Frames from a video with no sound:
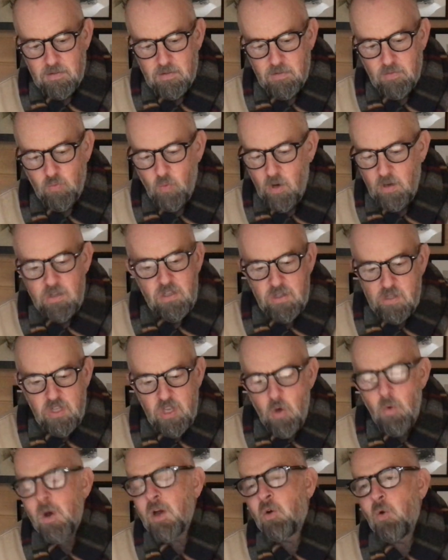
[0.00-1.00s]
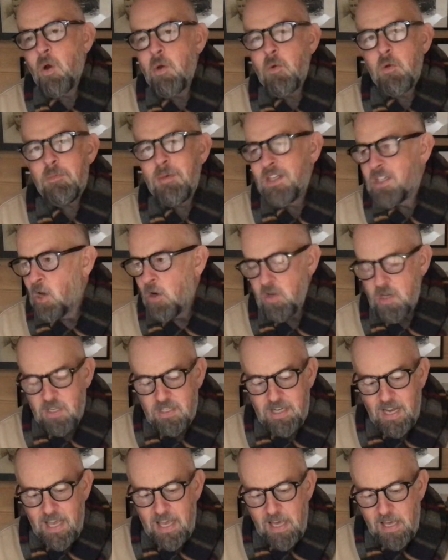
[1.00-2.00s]
What? You agree with me, don't you,
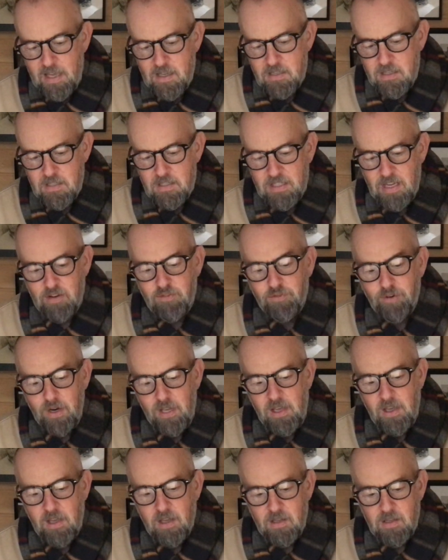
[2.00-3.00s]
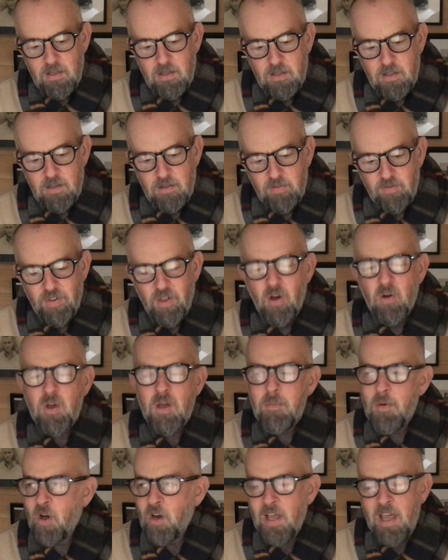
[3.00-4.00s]
Deke? Said Freak. Oh,
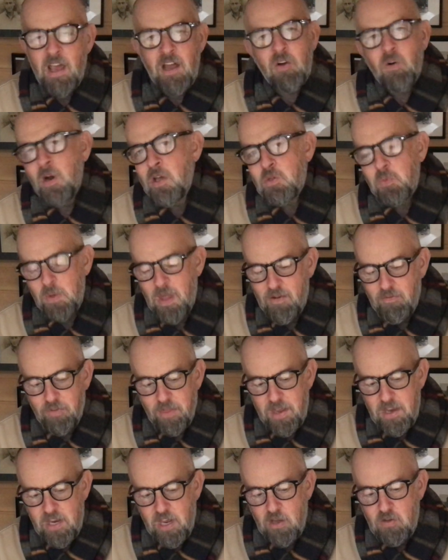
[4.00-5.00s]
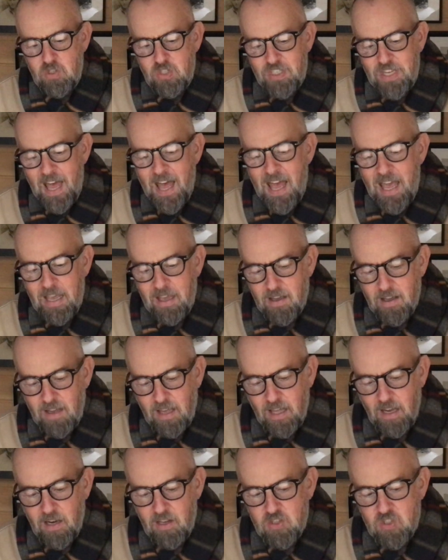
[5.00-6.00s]
come on, he agrees with everything you say,
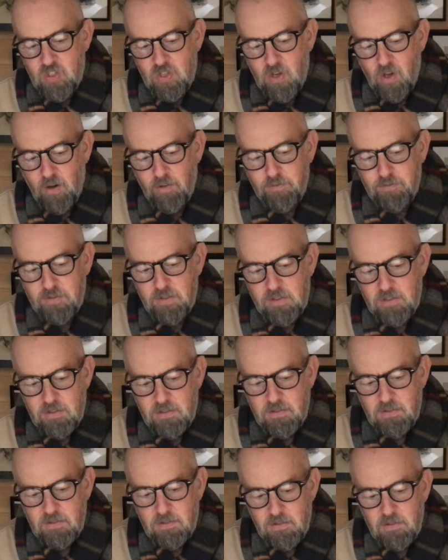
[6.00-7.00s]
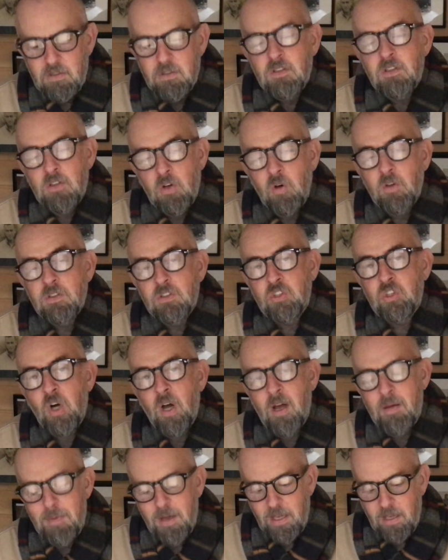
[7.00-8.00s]
Achilles scoffed. Go on,
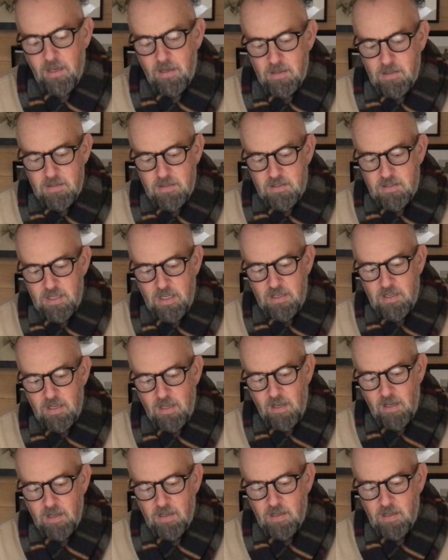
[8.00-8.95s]
try me, said Deke.